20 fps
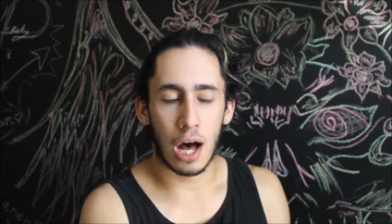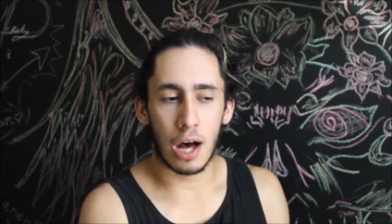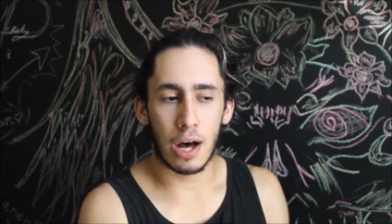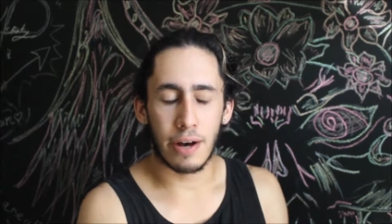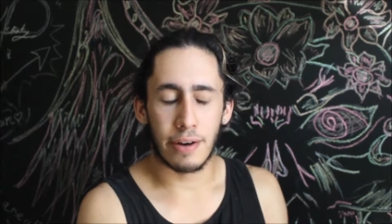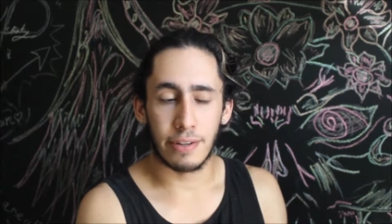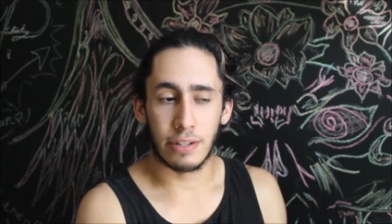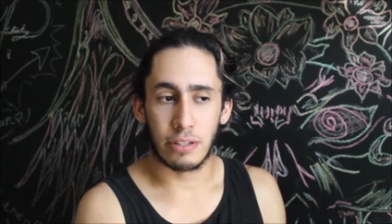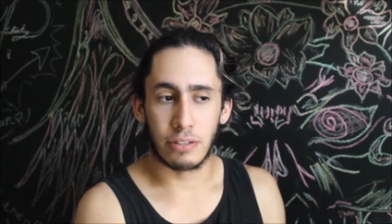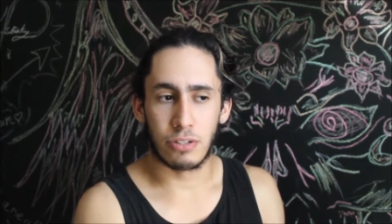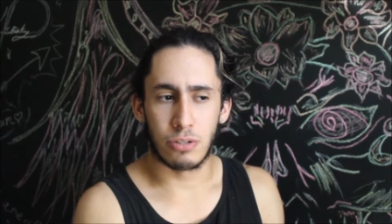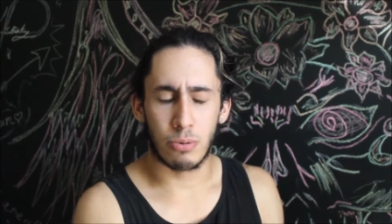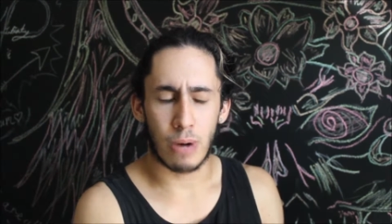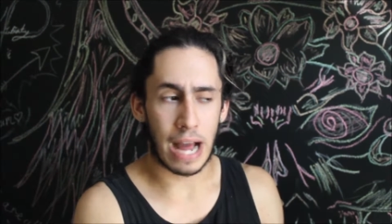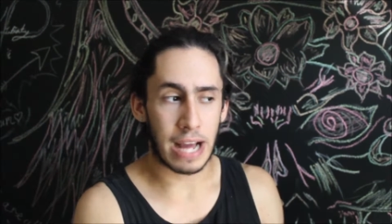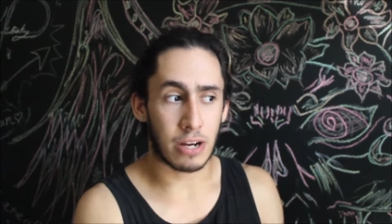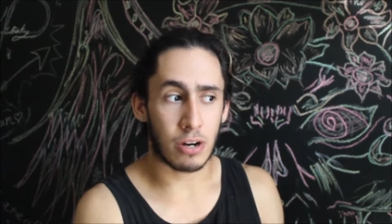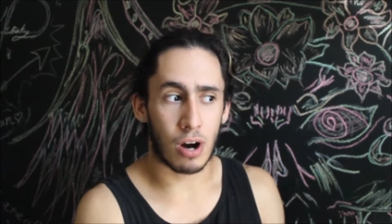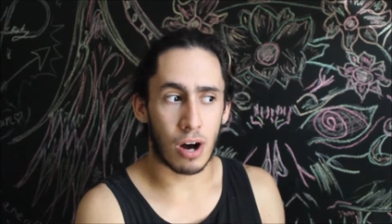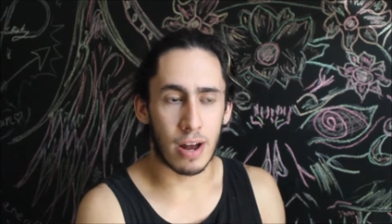uh, do
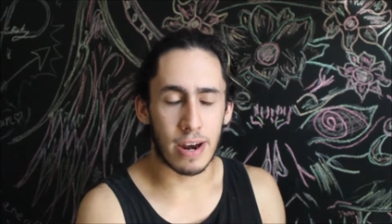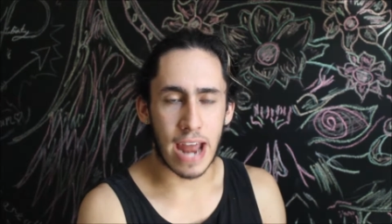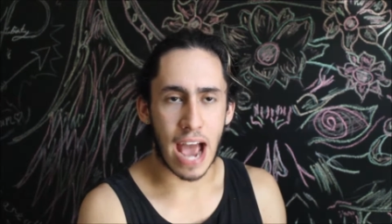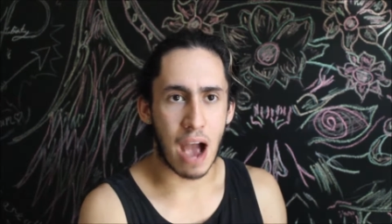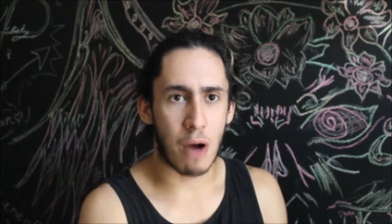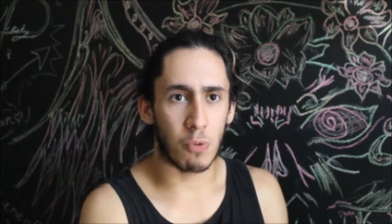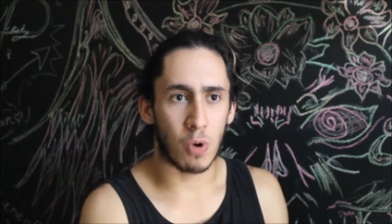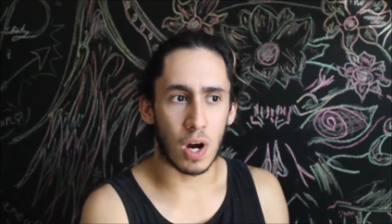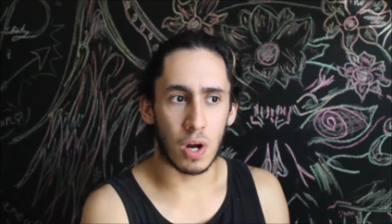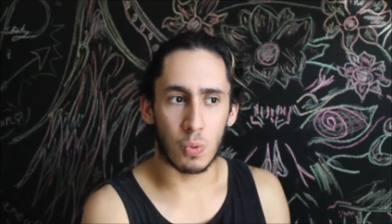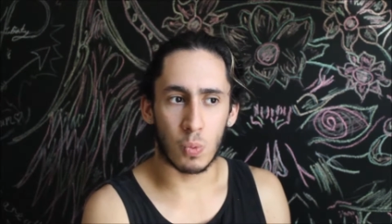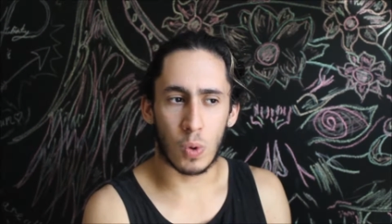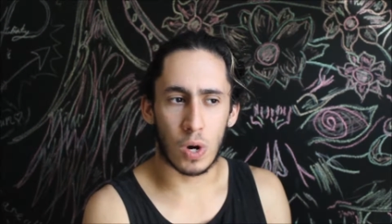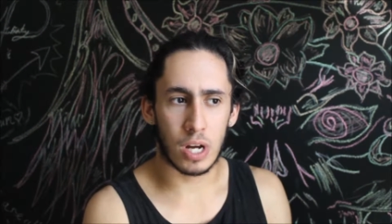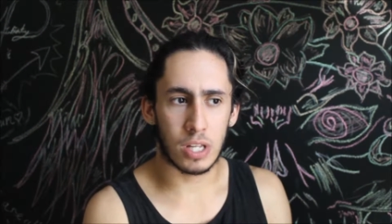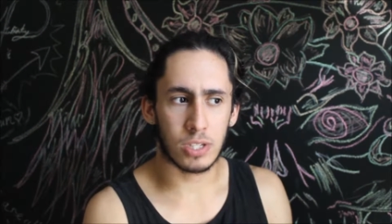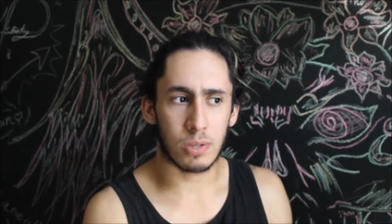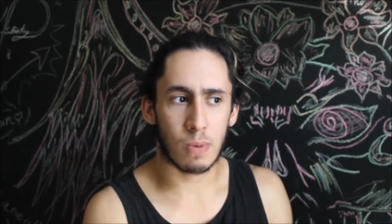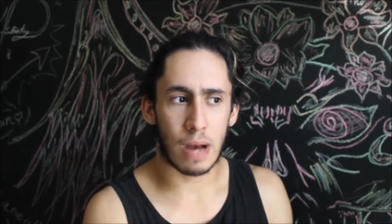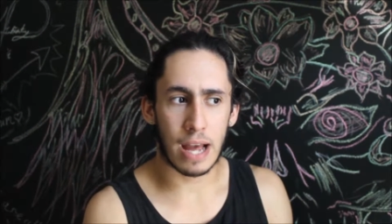I call
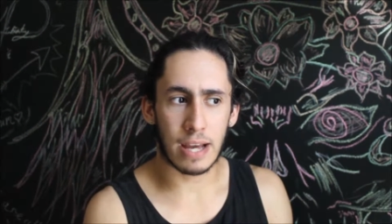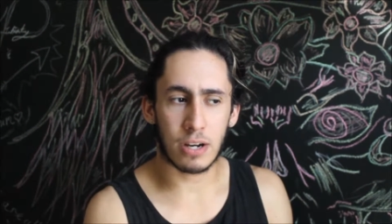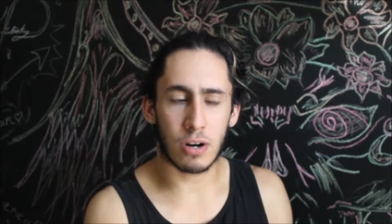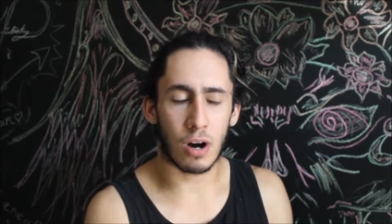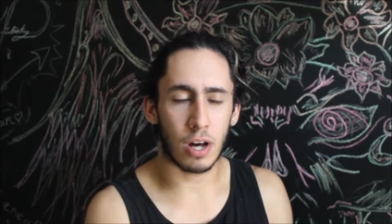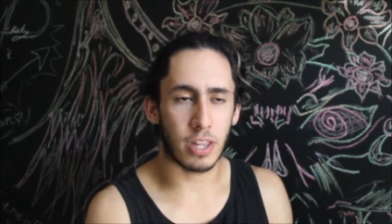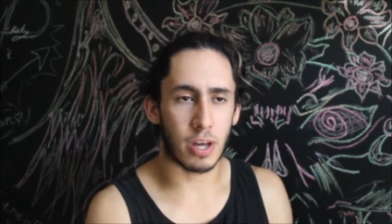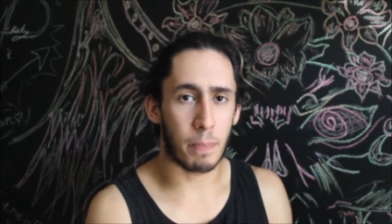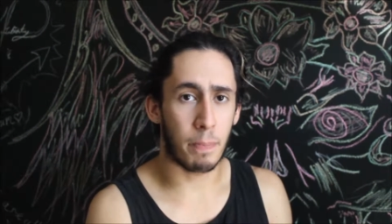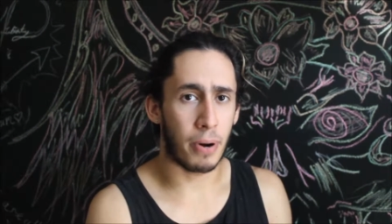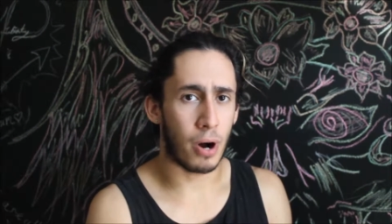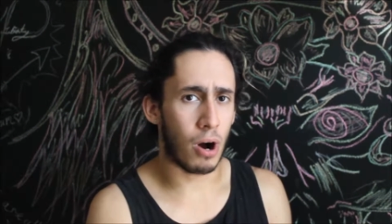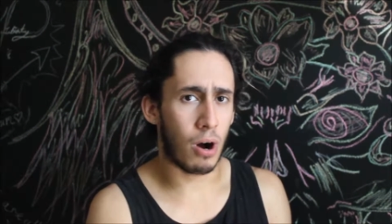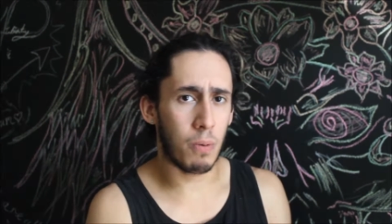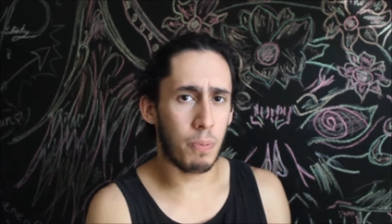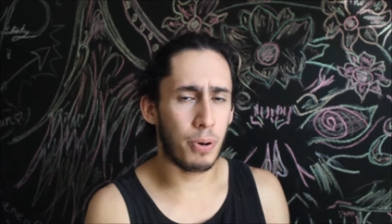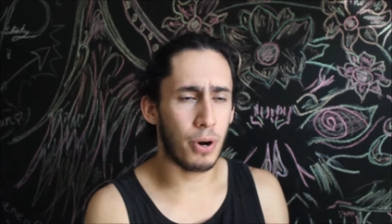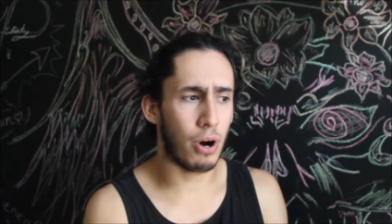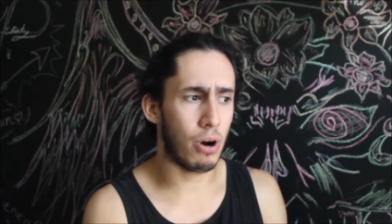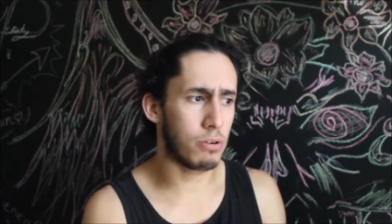911? Do I call the
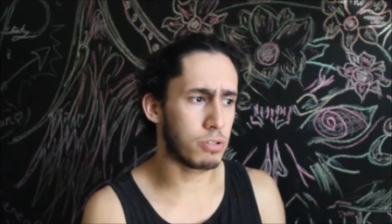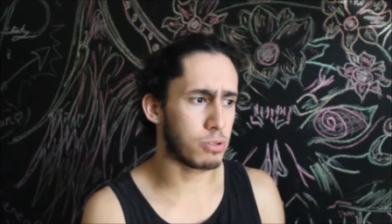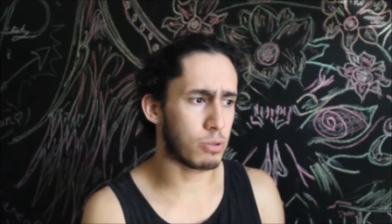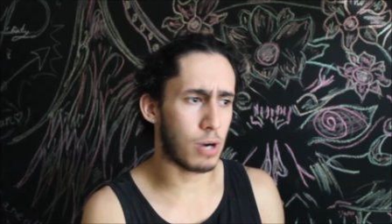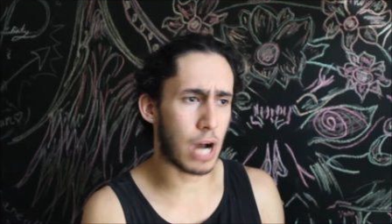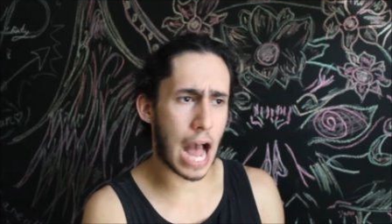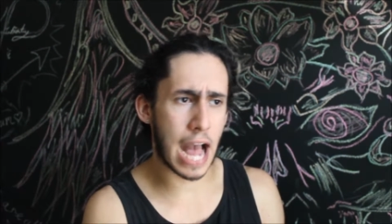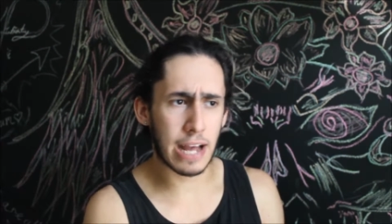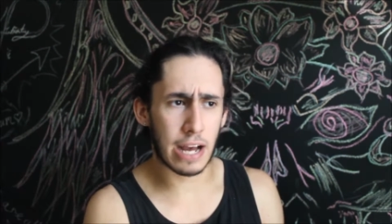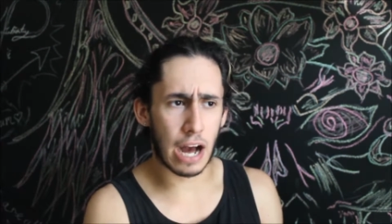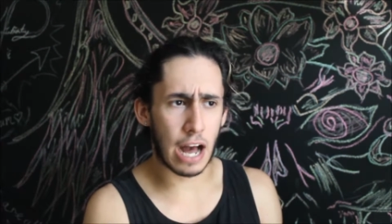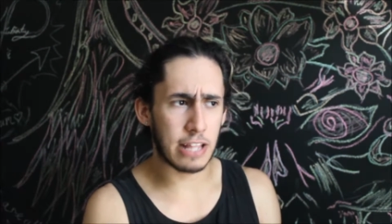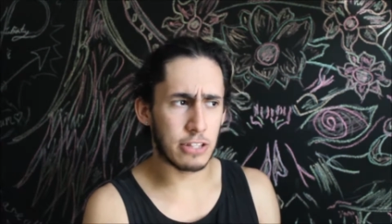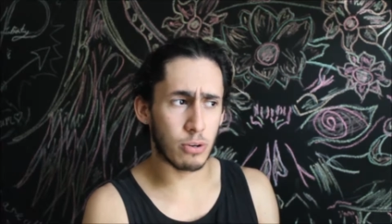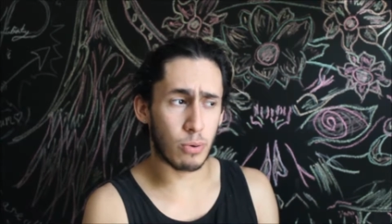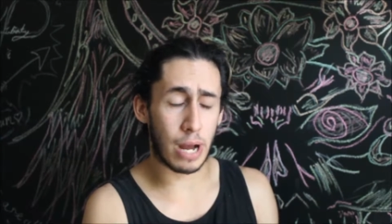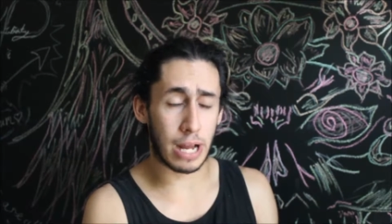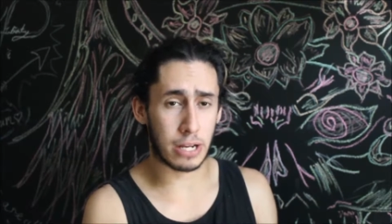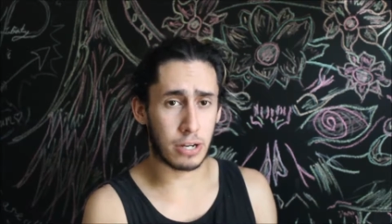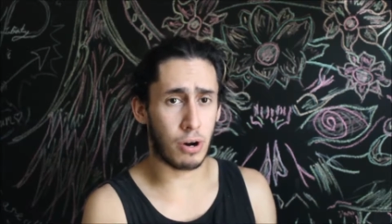popo? -po? Do I uh,
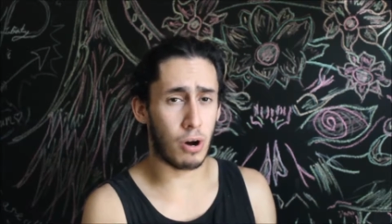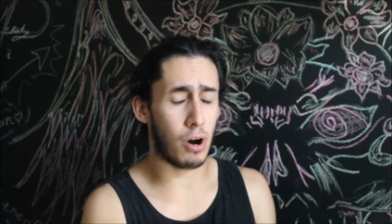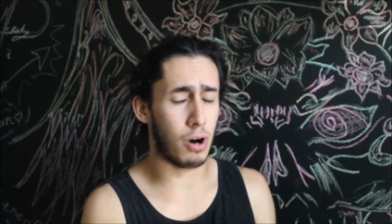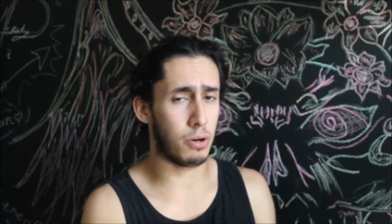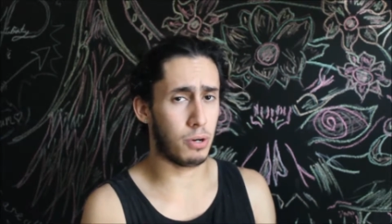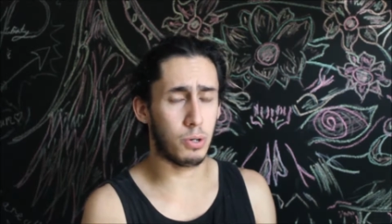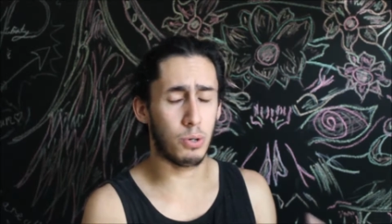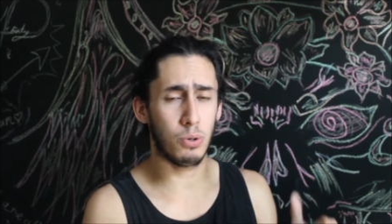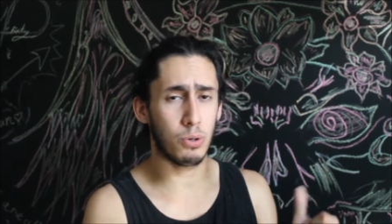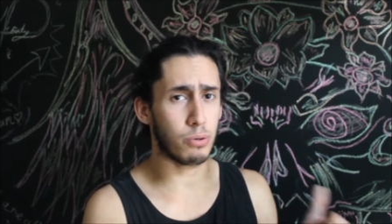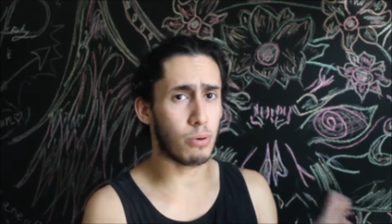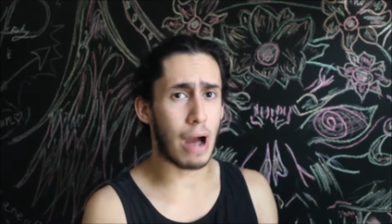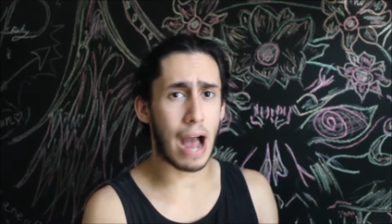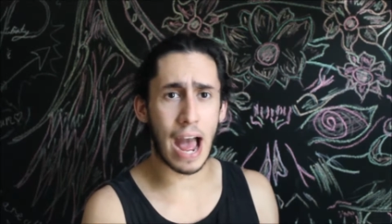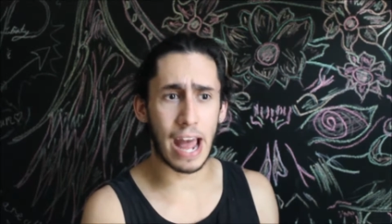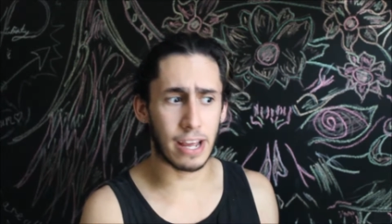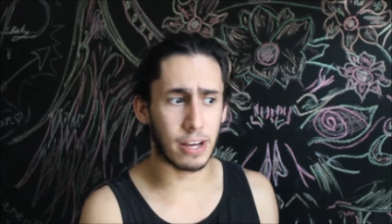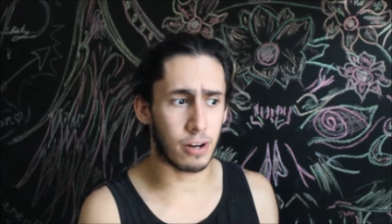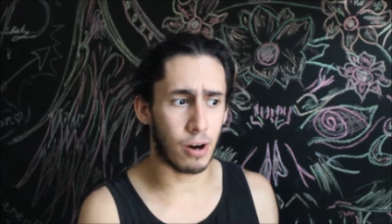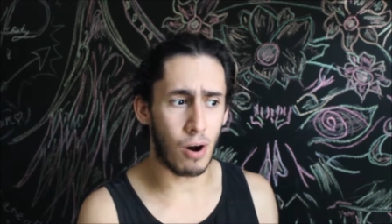do I call who do
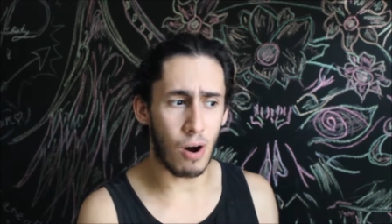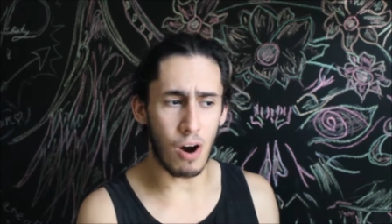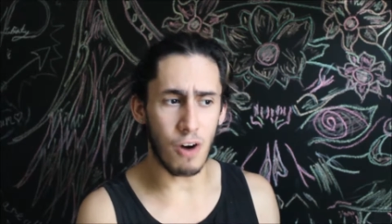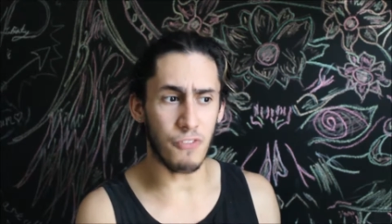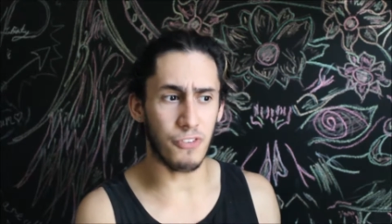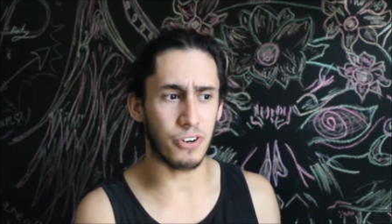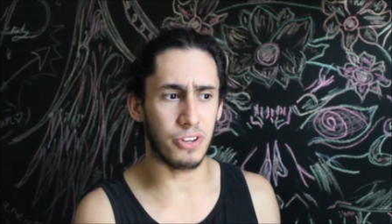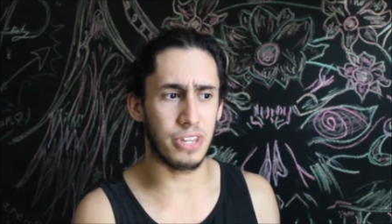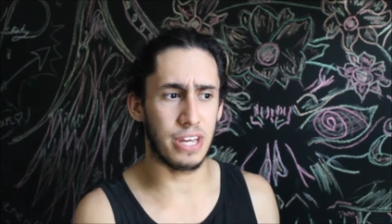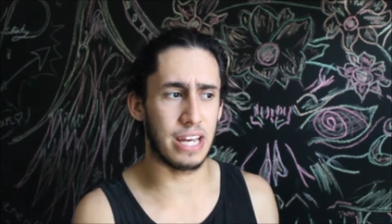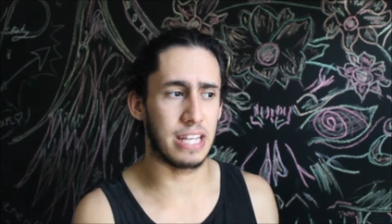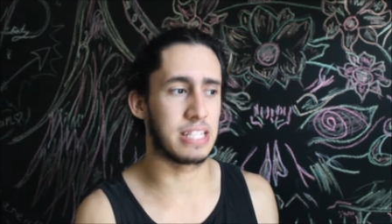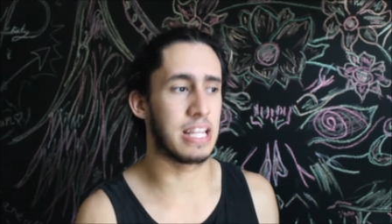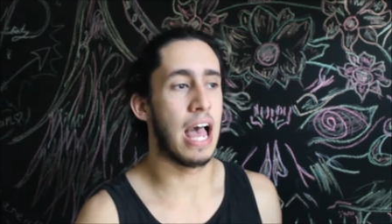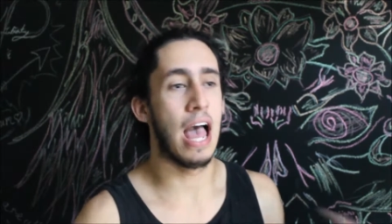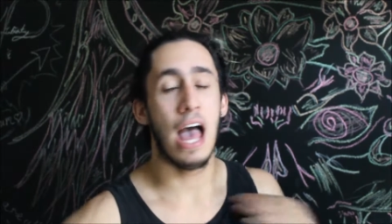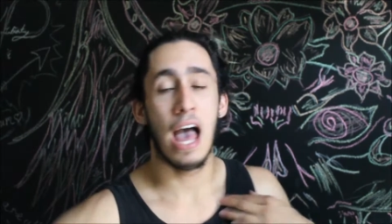I call for this?